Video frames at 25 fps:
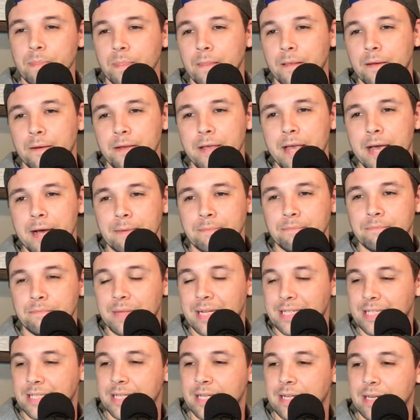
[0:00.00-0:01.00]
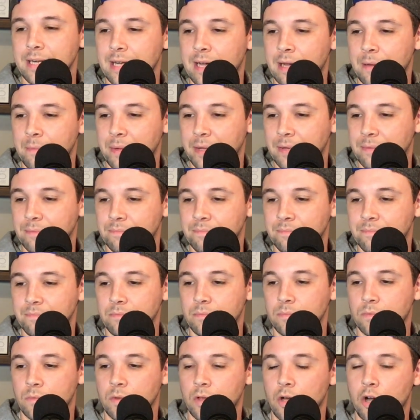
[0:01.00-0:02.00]
that's it. I mean,
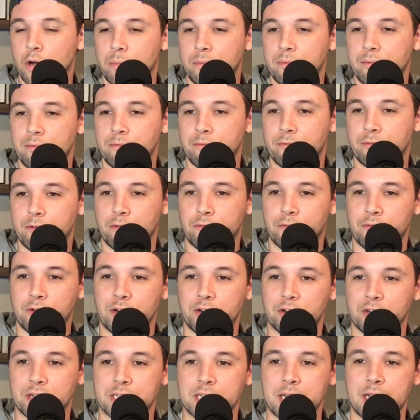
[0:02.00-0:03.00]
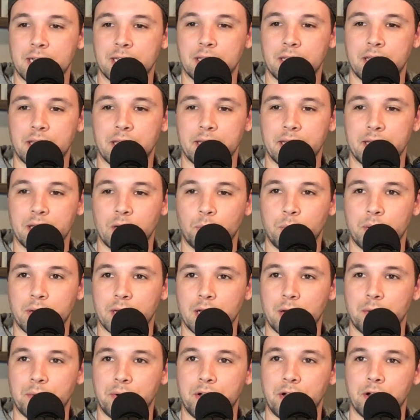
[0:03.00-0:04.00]
hoping for Frederick's sake that they can get a win
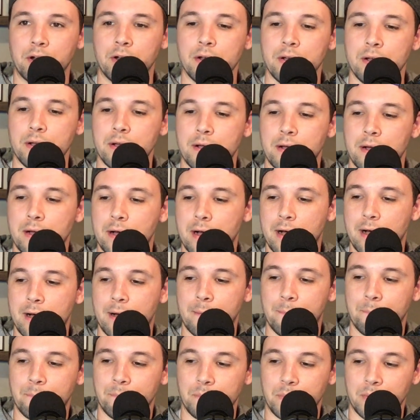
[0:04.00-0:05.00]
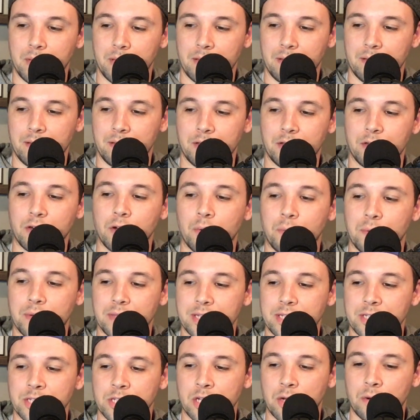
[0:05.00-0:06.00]
going here. You don't want
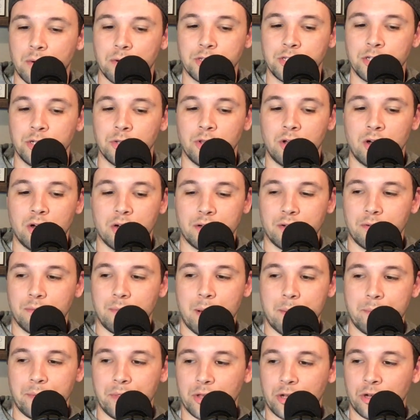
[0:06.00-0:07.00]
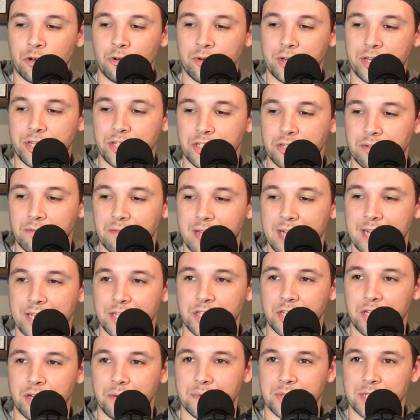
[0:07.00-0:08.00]
this to go on too long. Remember the cringe of last
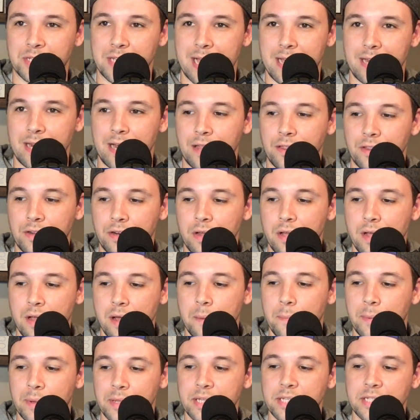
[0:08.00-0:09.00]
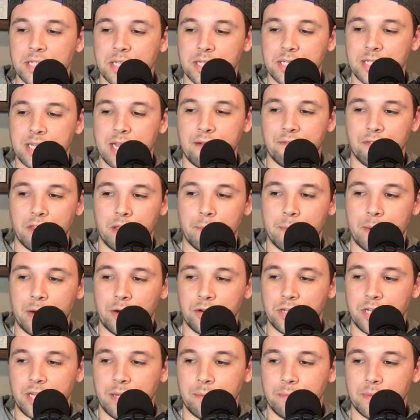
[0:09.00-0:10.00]
year with Staten Island, but this is definitely a better
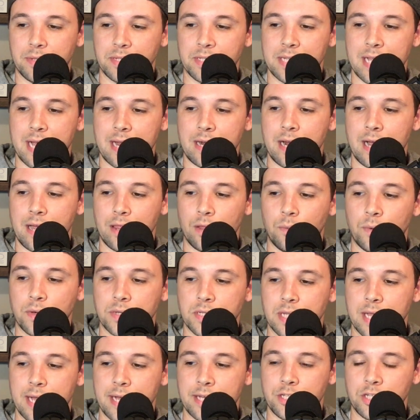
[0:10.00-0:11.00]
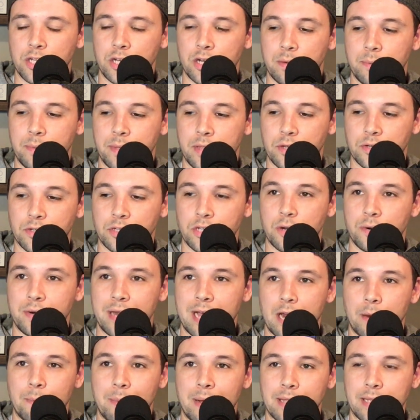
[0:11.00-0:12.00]
team than Staten Island was last year. I mean, there's no doubt
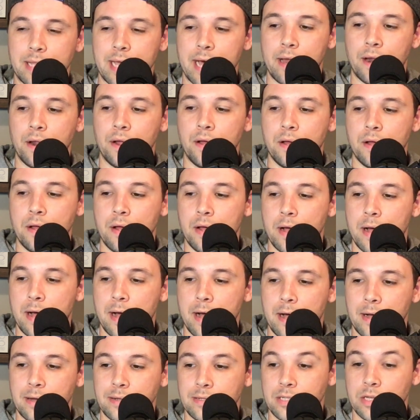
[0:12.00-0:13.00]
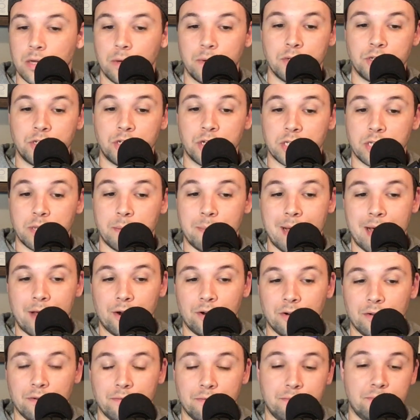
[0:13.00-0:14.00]
about that. So it's just a matter
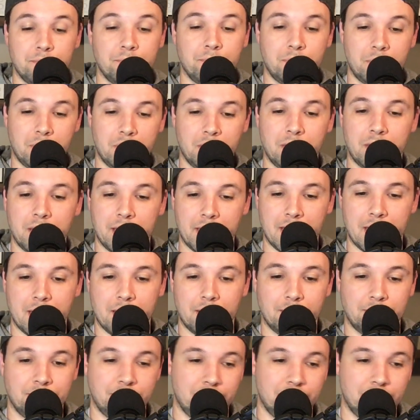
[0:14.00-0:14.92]
of they got to,